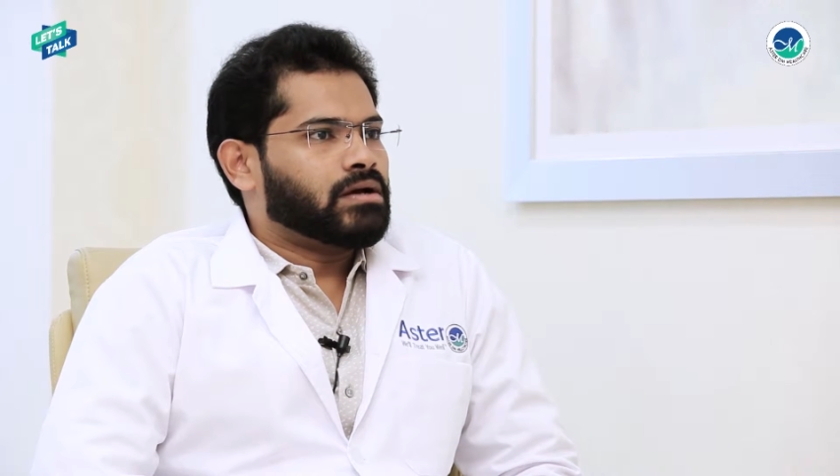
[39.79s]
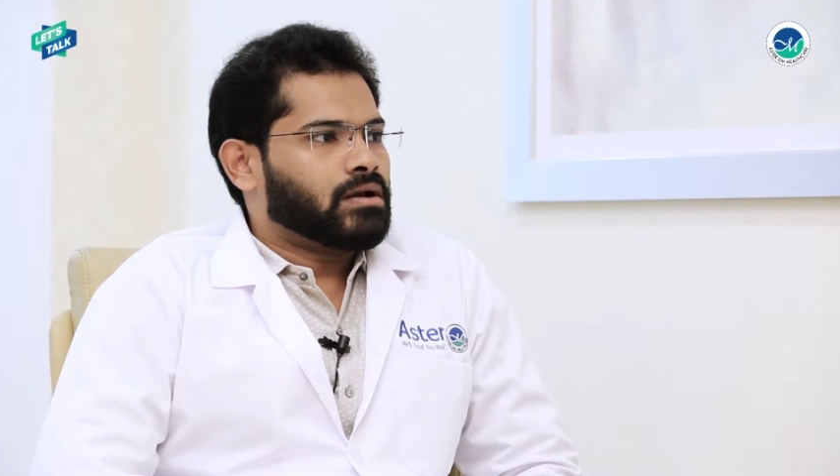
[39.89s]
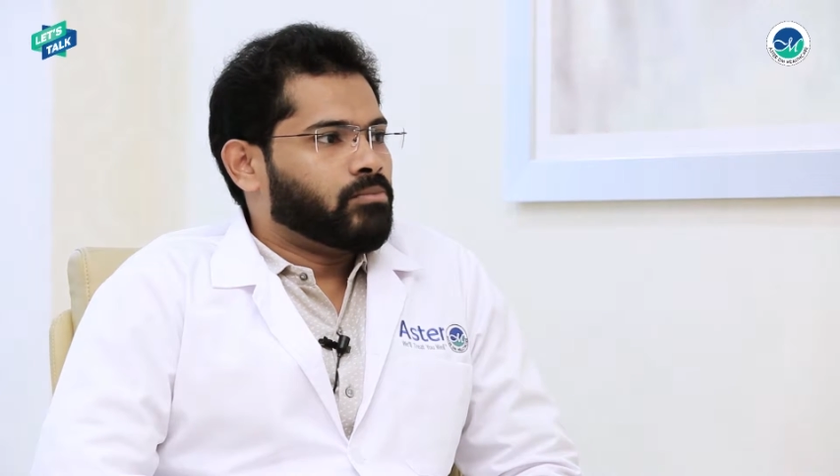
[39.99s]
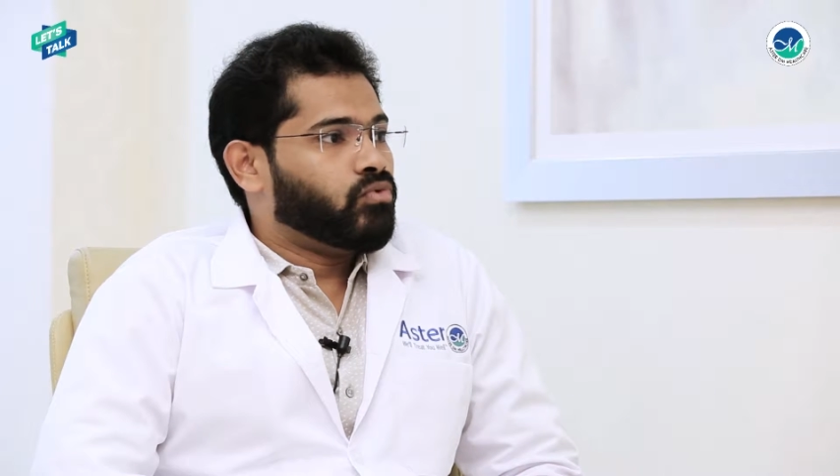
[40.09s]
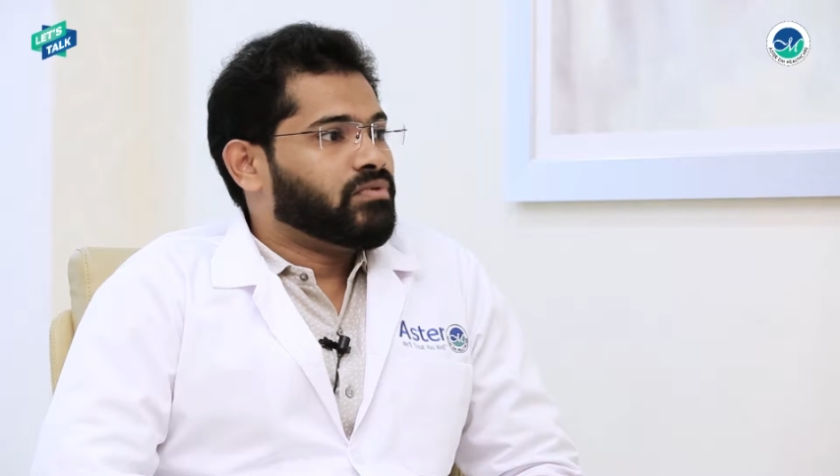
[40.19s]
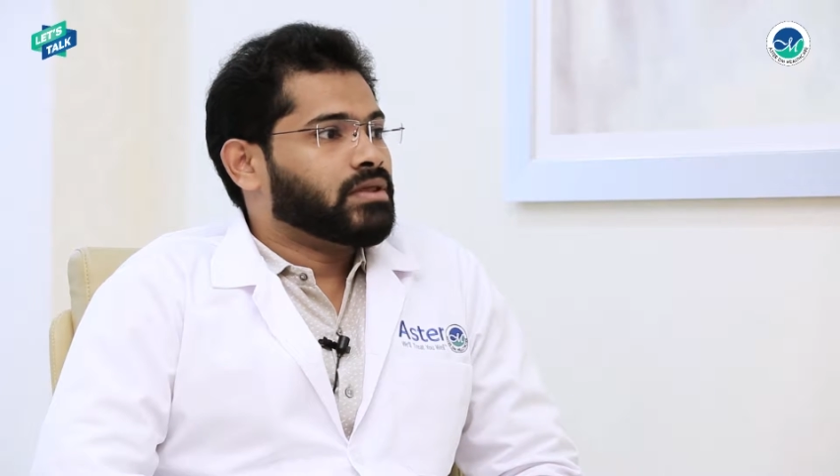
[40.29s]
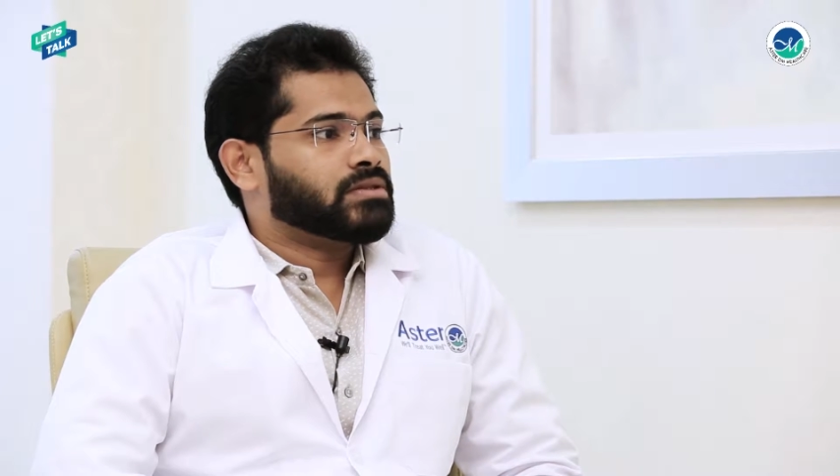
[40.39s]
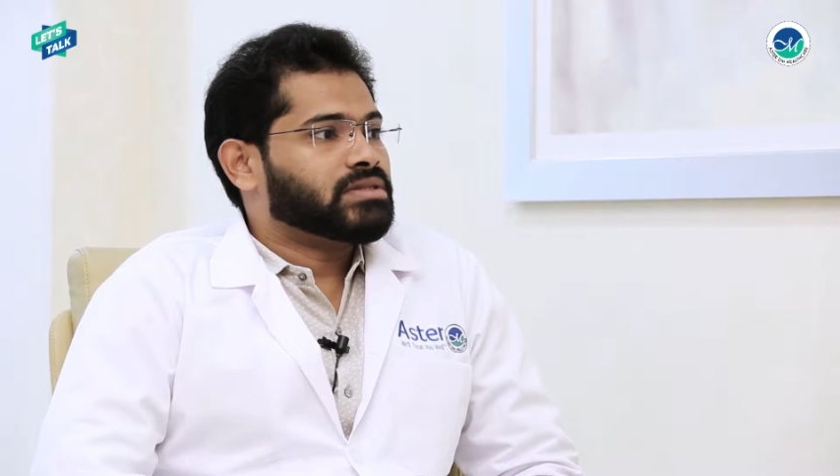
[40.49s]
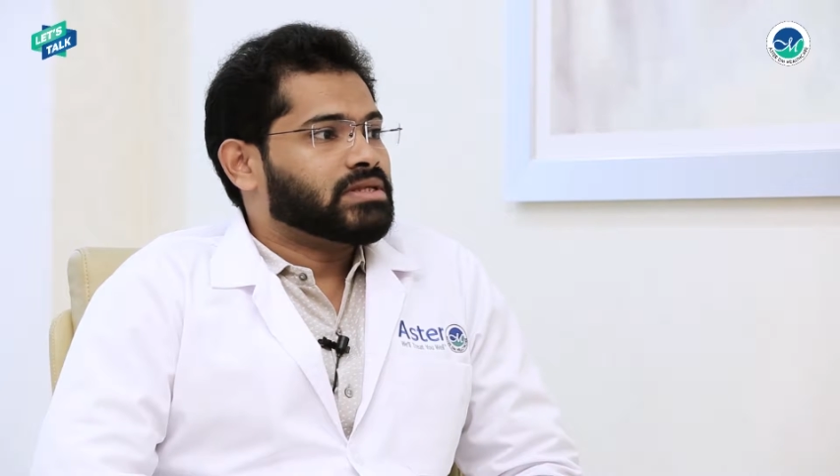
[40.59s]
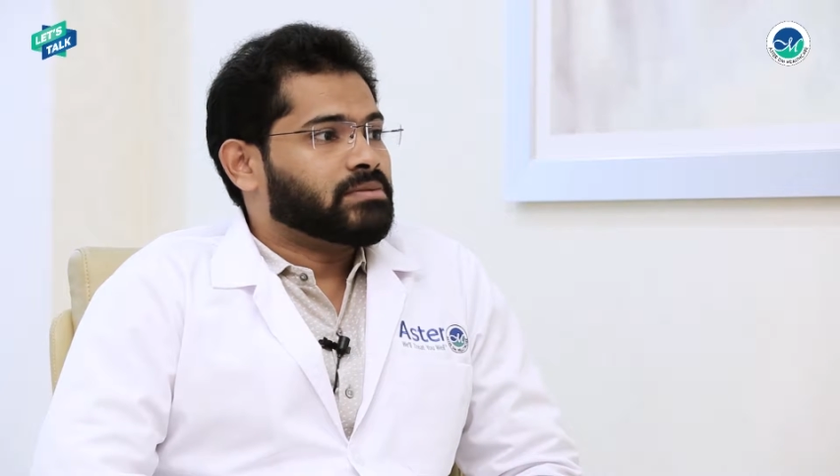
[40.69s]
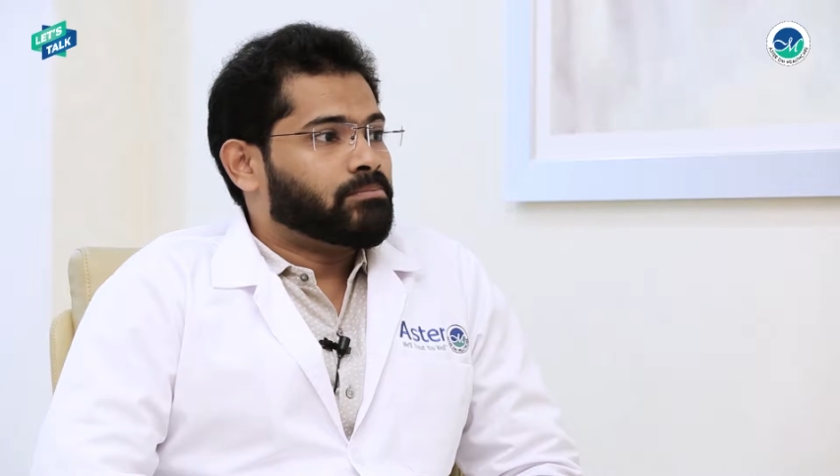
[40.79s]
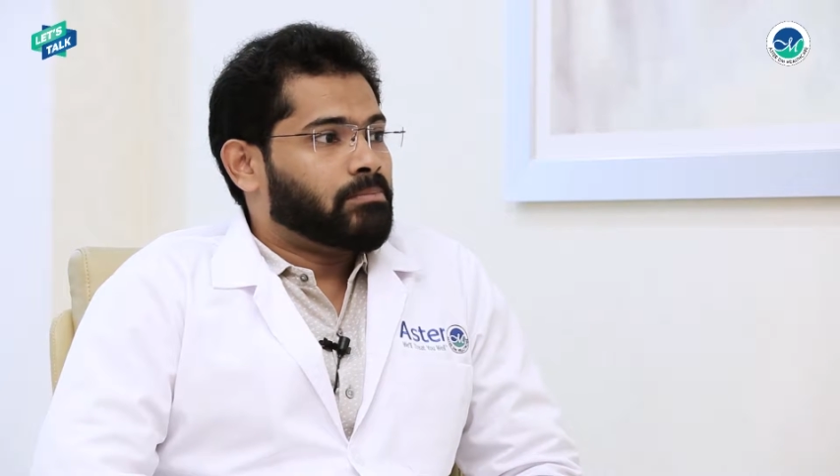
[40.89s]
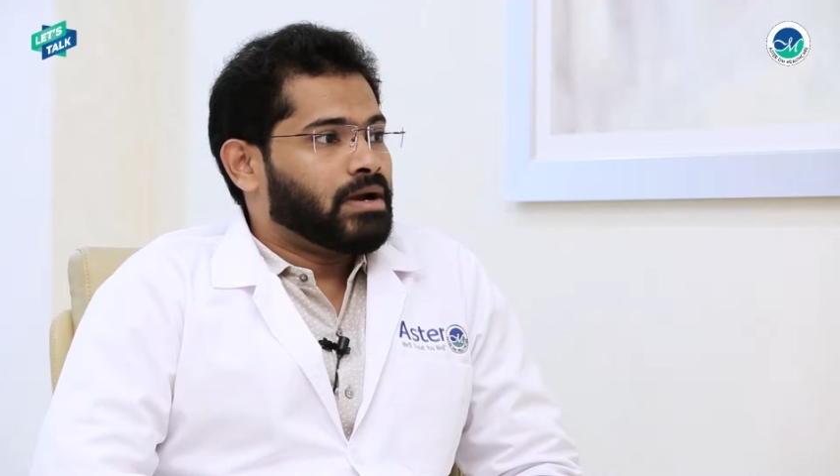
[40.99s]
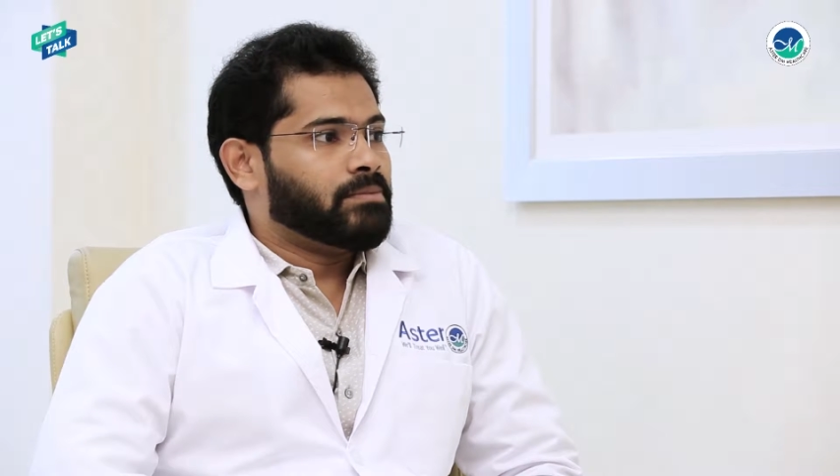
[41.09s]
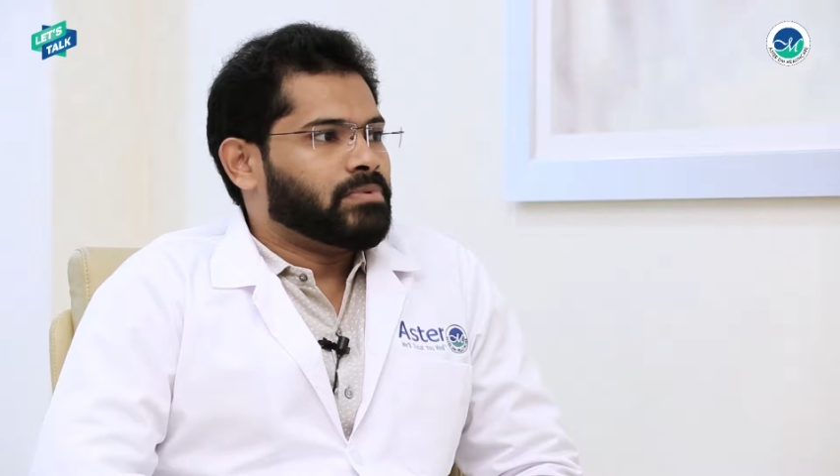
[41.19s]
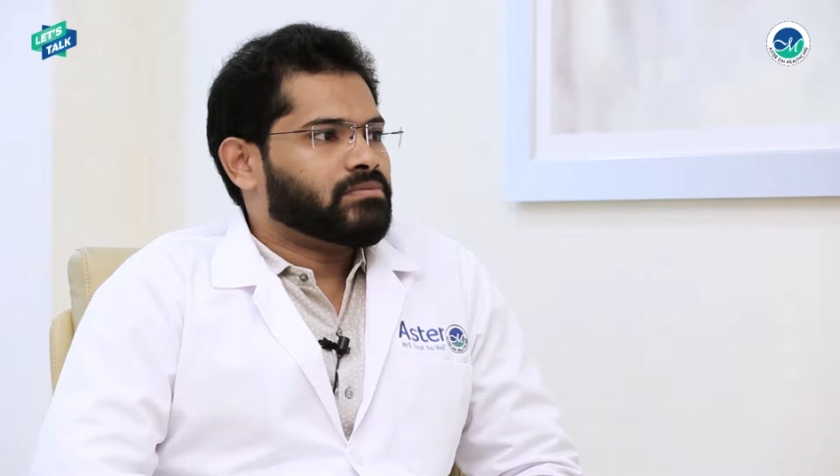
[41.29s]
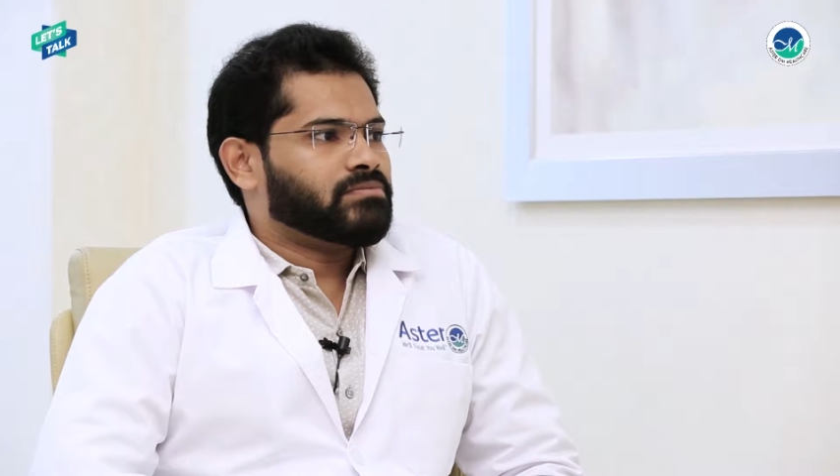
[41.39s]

removing the pulp,